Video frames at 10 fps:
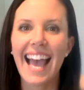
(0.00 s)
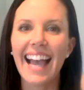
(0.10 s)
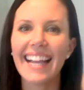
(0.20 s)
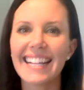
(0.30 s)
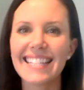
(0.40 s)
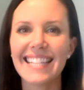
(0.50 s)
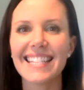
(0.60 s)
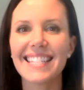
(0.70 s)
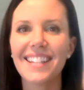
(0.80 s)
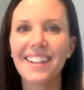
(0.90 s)
Hi guys,
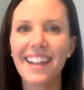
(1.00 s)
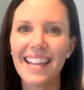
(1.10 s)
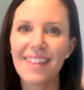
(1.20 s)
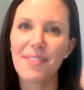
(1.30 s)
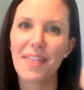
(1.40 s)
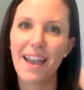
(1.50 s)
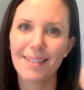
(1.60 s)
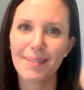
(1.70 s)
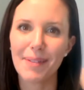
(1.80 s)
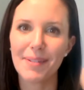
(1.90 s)
it's Claire Akin with the
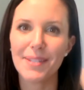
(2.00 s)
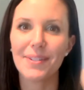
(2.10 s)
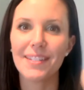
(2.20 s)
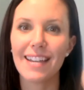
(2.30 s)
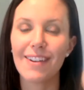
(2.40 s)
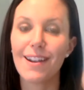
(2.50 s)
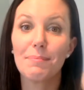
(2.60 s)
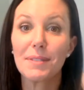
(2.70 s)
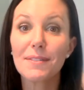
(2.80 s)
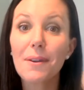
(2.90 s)
House Plant Resource Center and
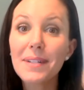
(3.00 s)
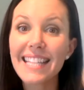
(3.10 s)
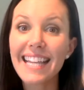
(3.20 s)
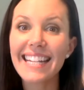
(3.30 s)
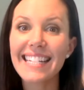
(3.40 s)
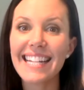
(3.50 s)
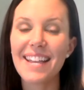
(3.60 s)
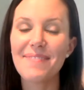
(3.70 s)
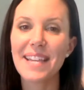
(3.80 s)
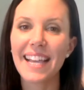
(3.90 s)
I'm so excited
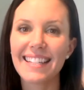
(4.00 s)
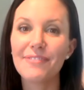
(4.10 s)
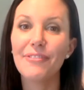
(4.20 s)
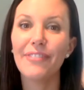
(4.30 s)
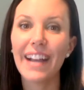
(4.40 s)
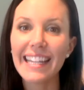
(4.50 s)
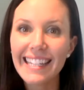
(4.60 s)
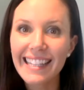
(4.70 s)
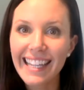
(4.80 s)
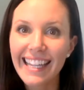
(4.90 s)
today because
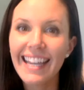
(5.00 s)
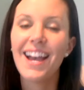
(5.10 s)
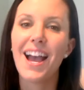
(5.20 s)
finally